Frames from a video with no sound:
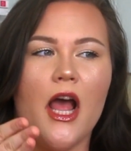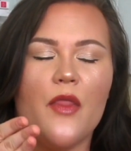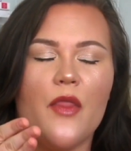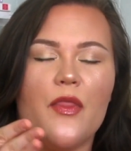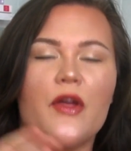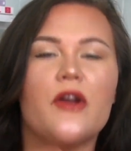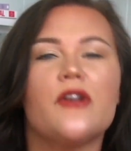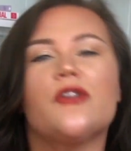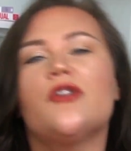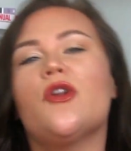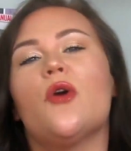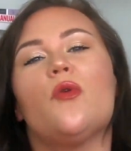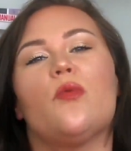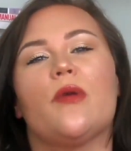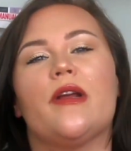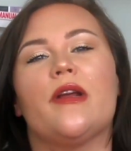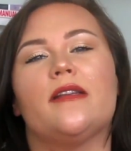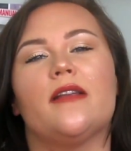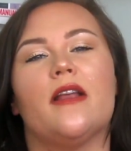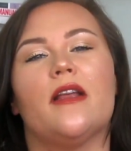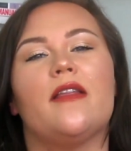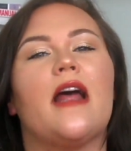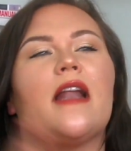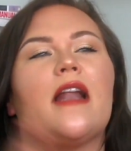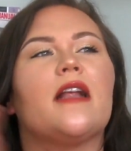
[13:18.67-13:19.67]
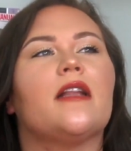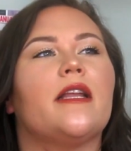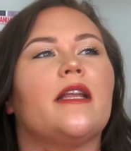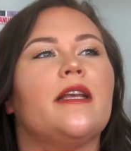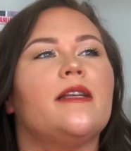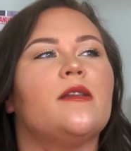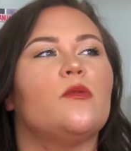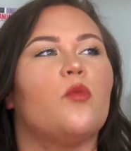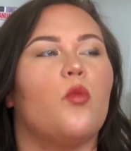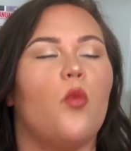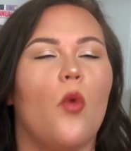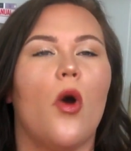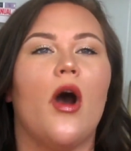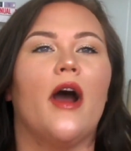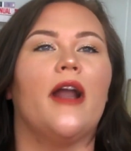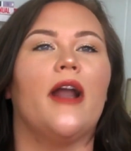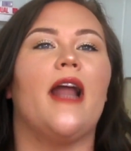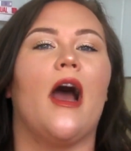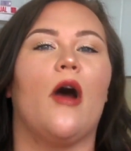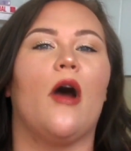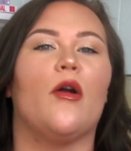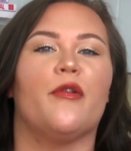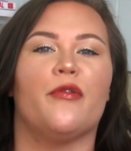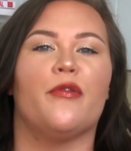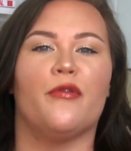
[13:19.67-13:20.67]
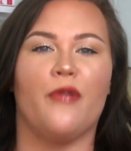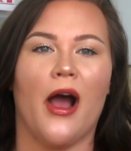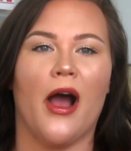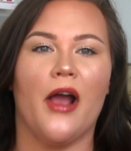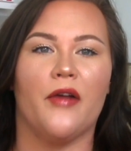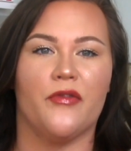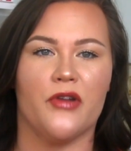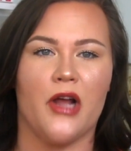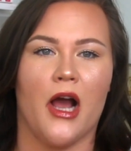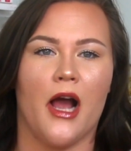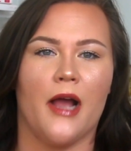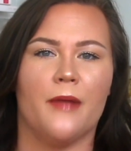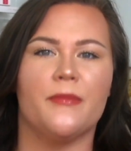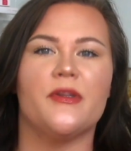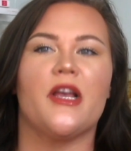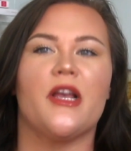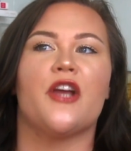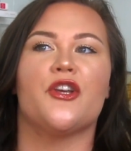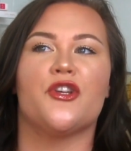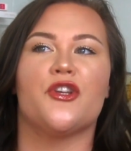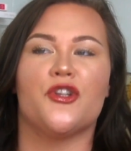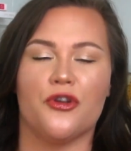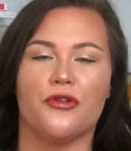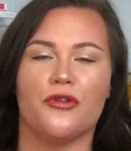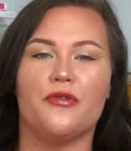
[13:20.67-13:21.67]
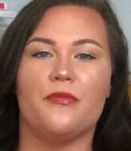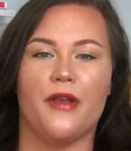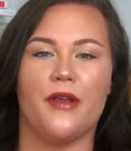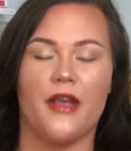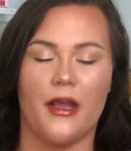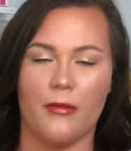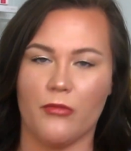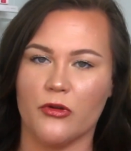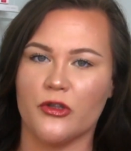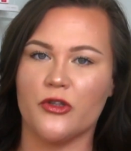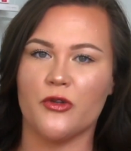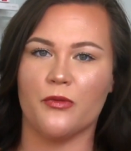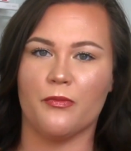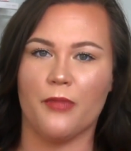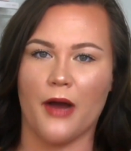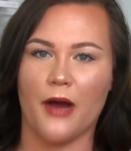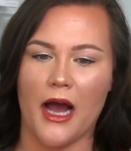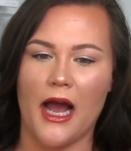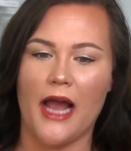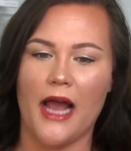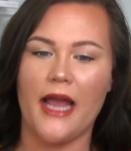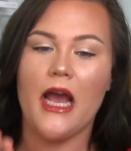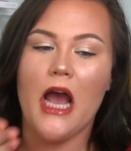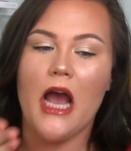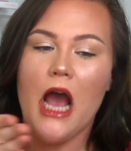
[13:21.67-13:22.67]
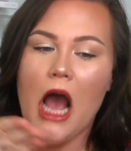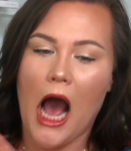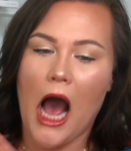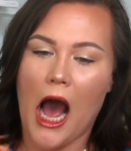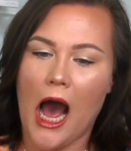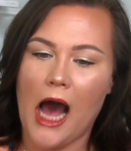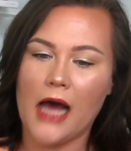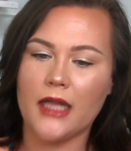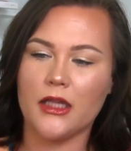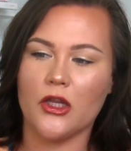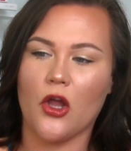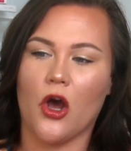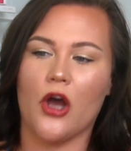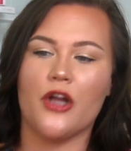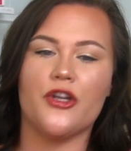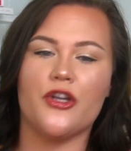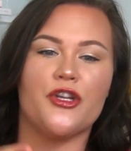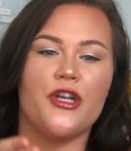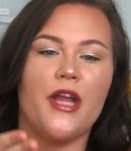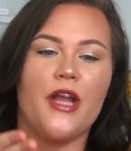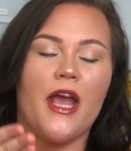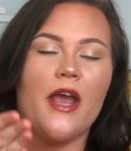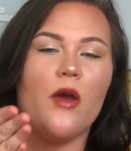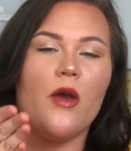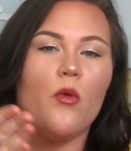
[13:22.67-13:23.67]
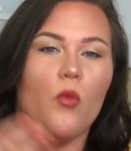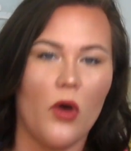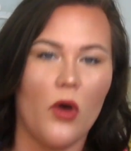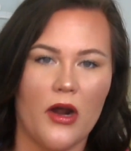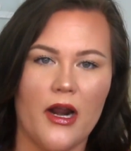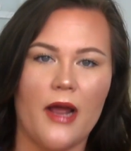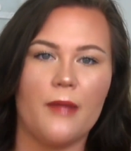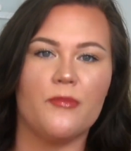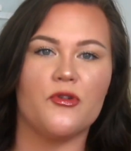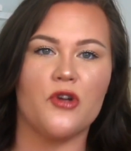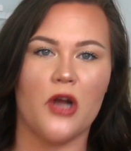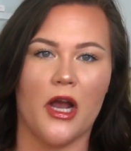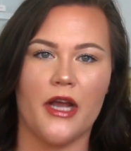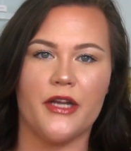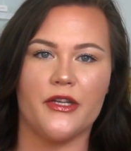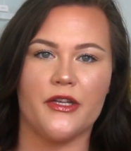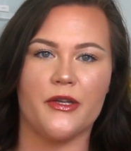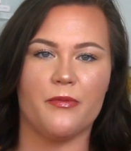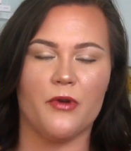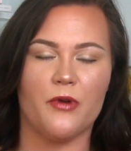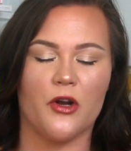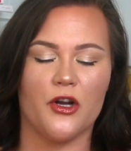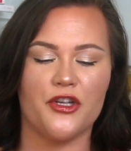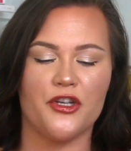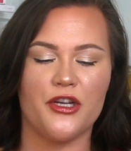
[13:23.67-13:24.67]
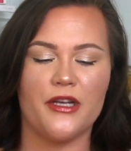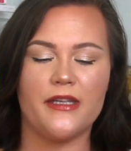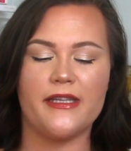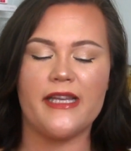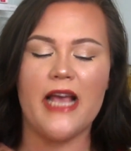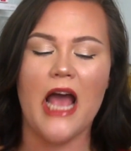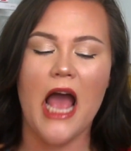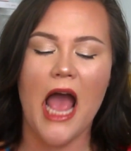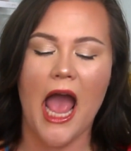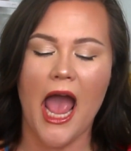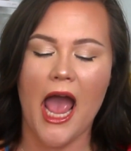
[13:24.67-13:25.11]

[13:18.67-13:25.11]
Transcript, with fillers: there's no reason that at least one out of five times I shouldn't be able to buy on launch day what I'm trying to purchase.